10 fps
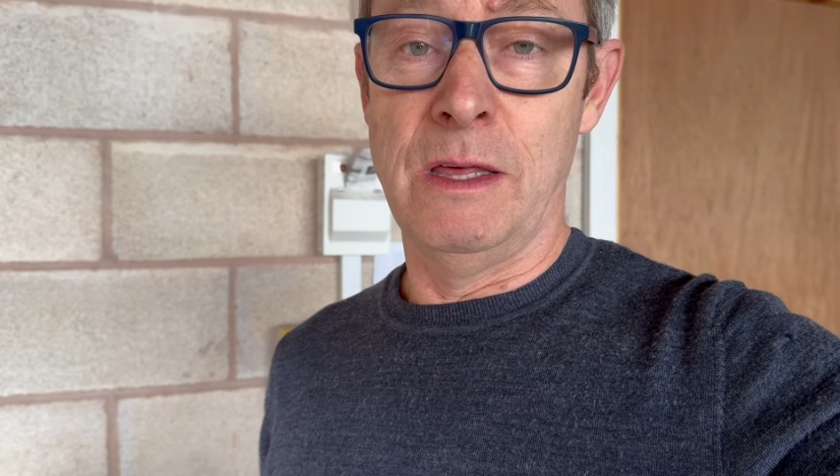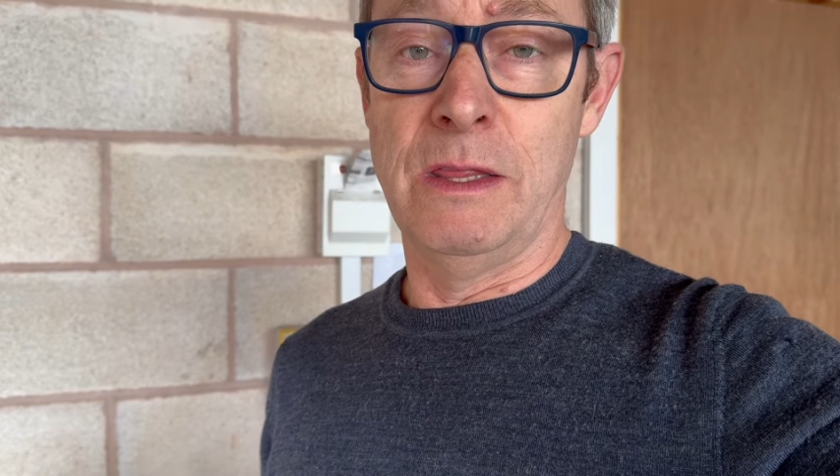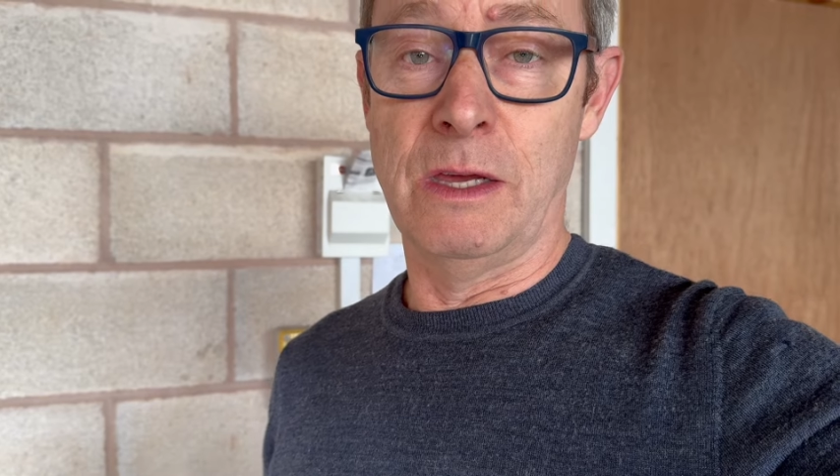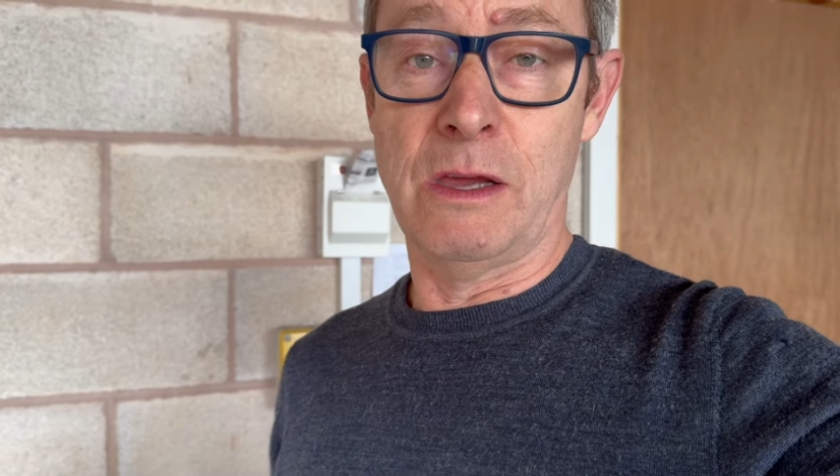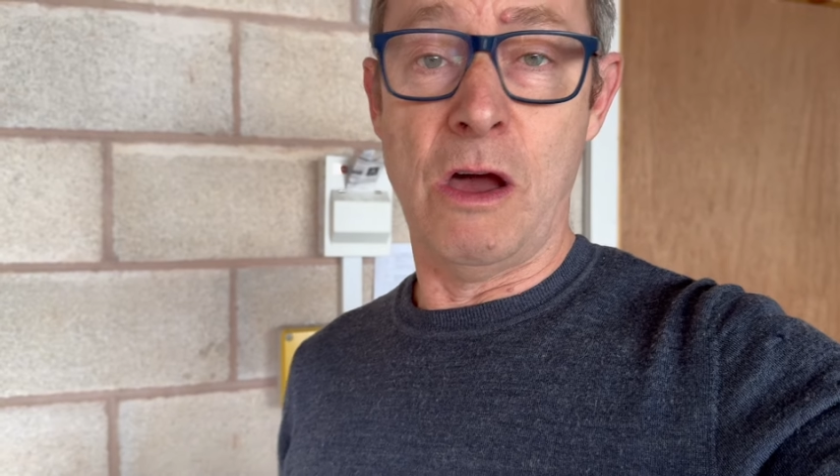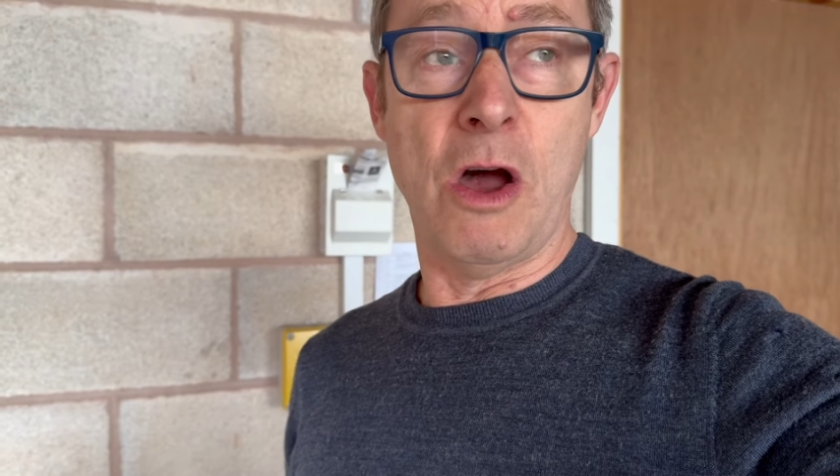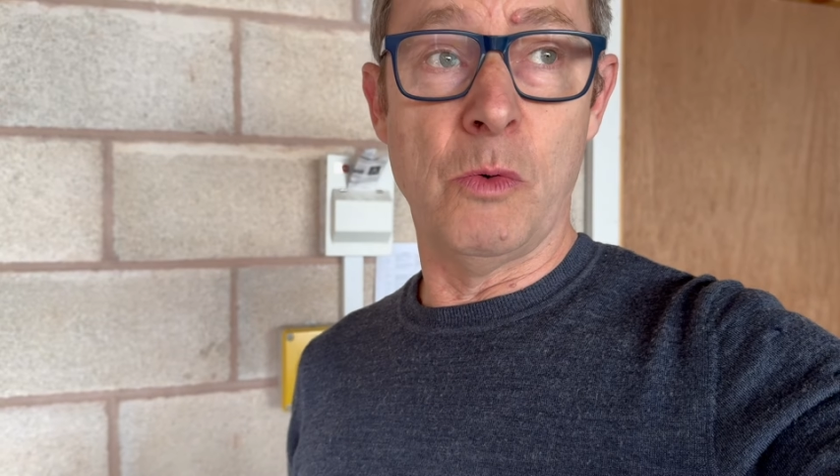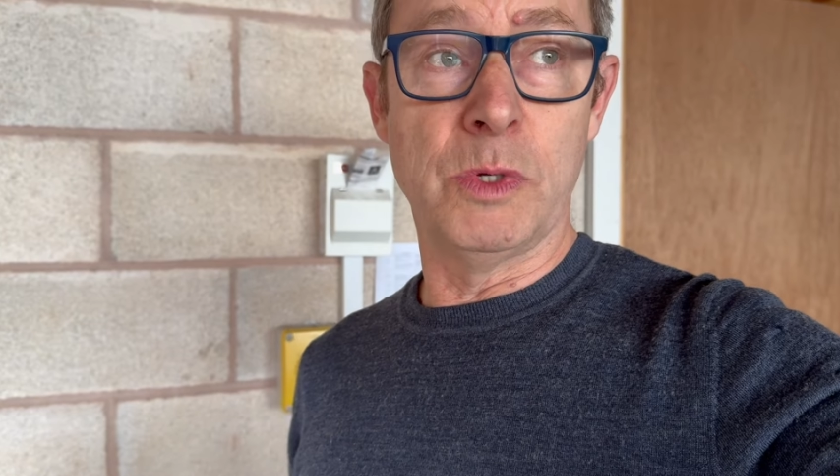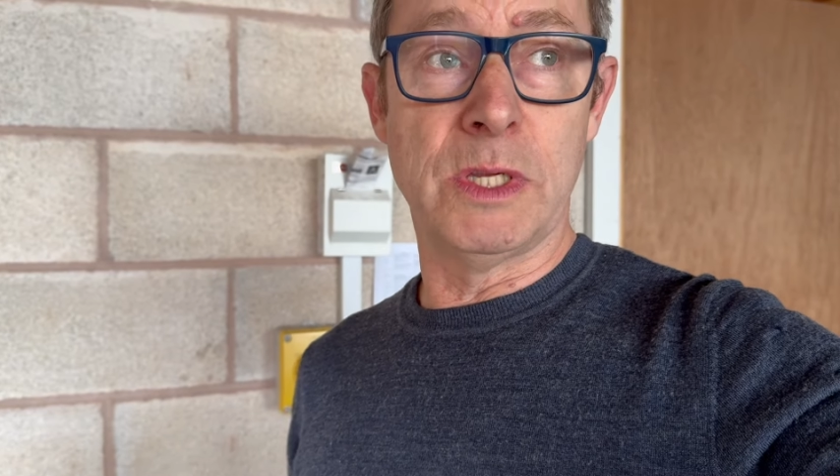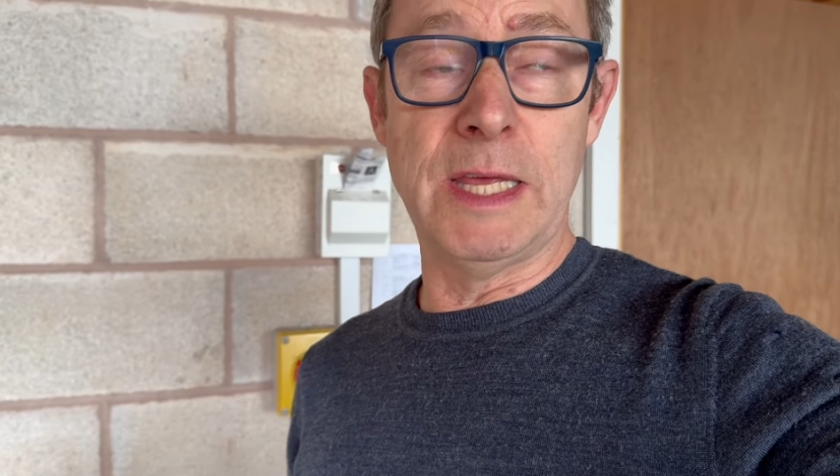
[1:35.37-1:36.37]
the car
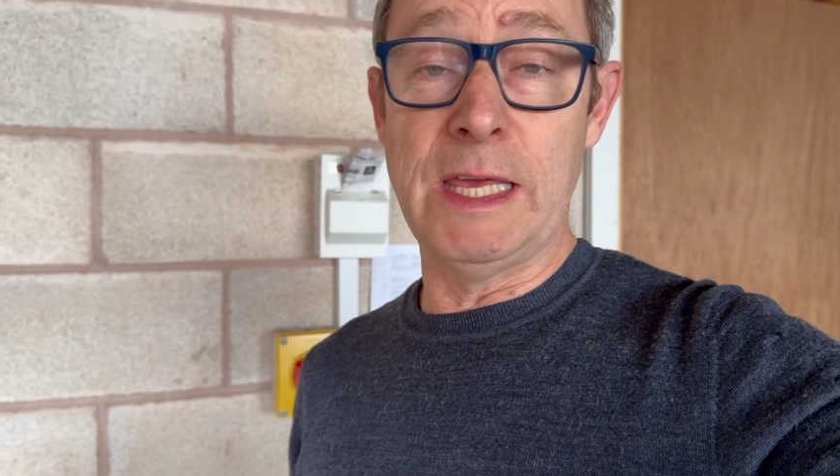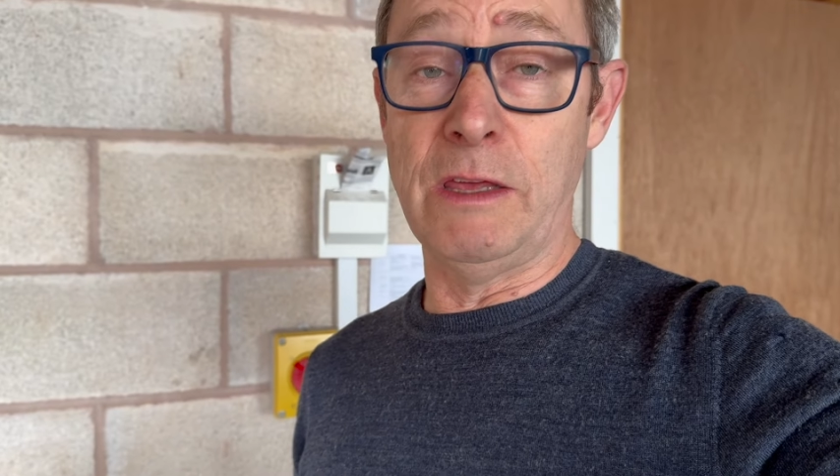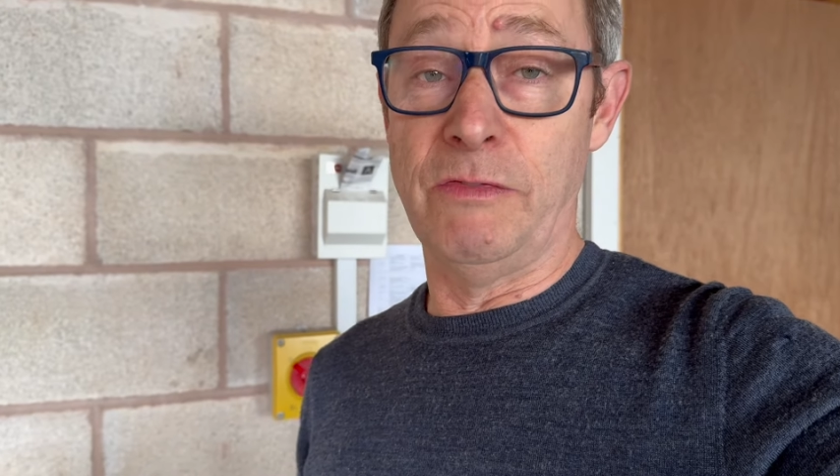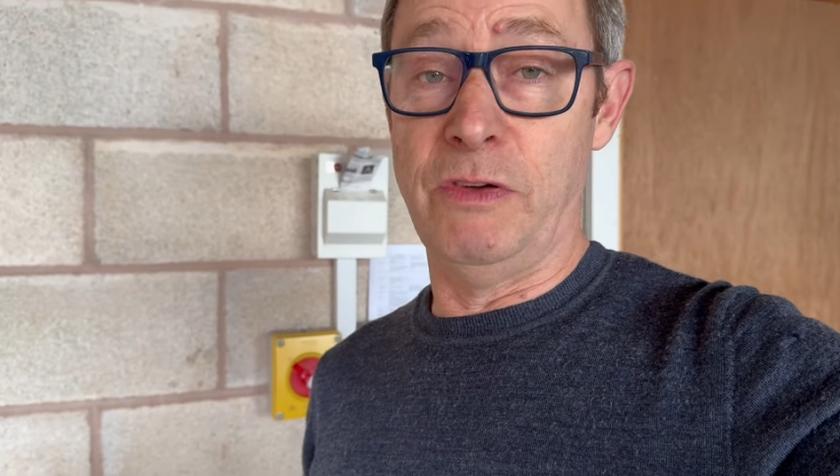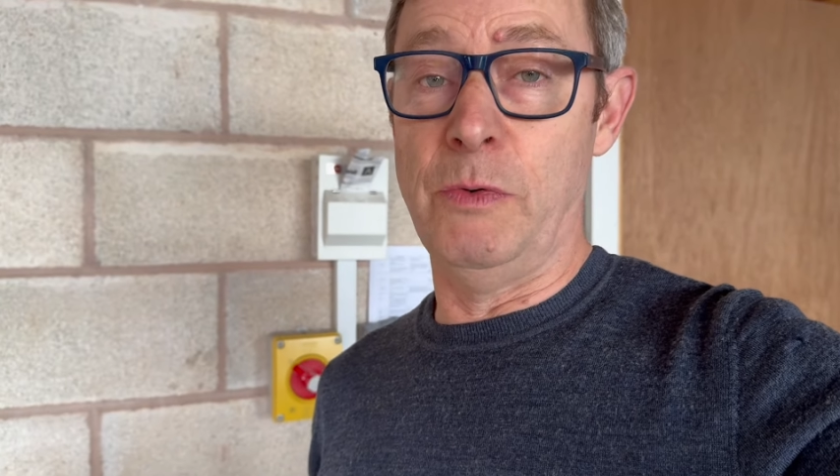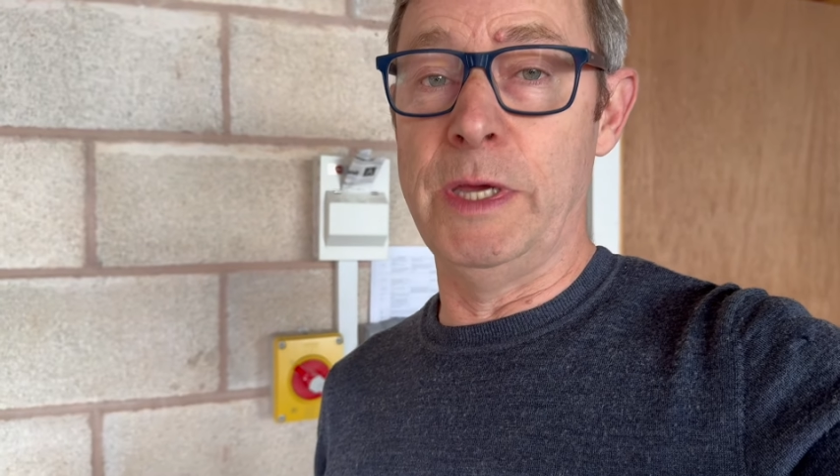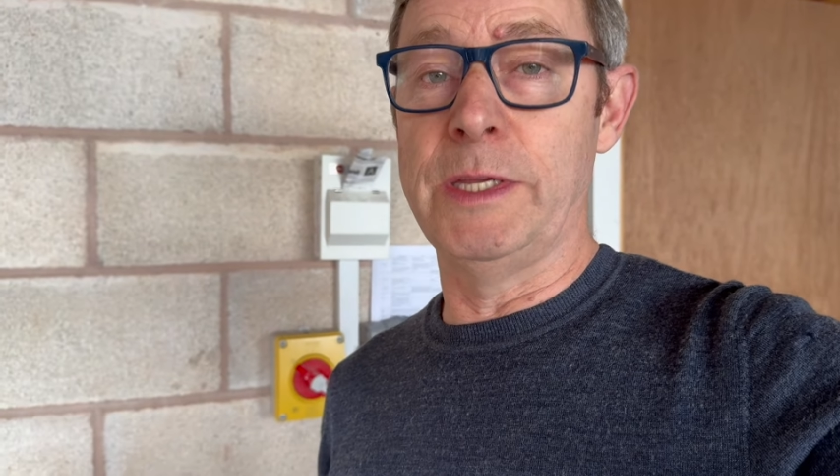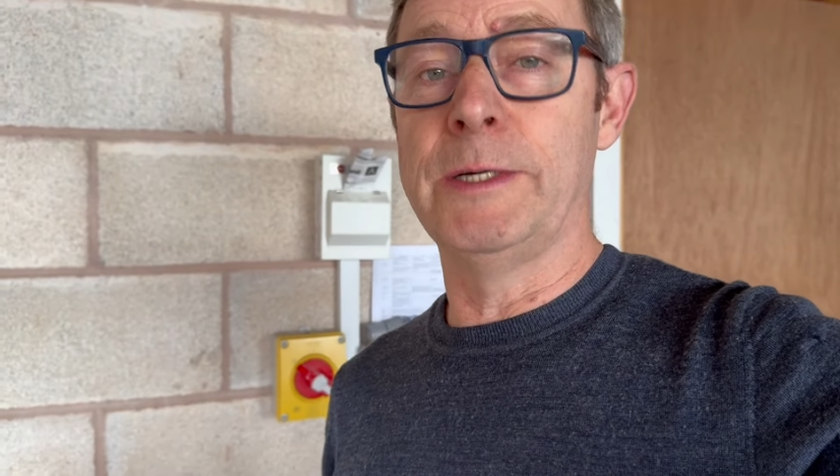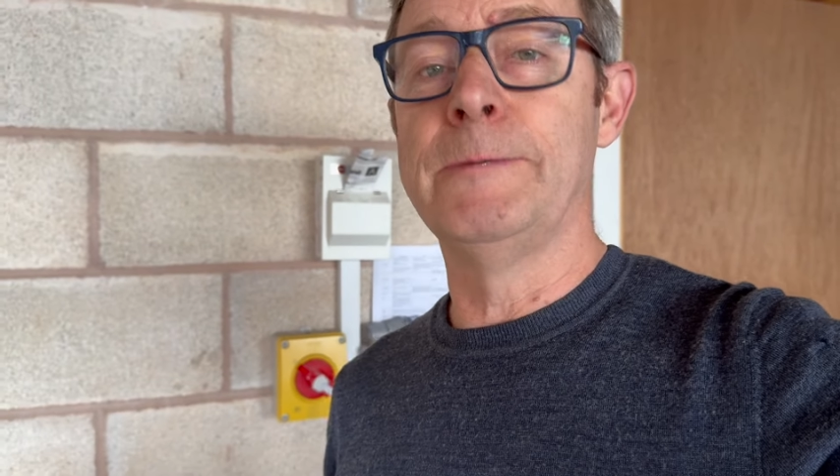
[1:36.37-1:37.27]
was leaking fluid.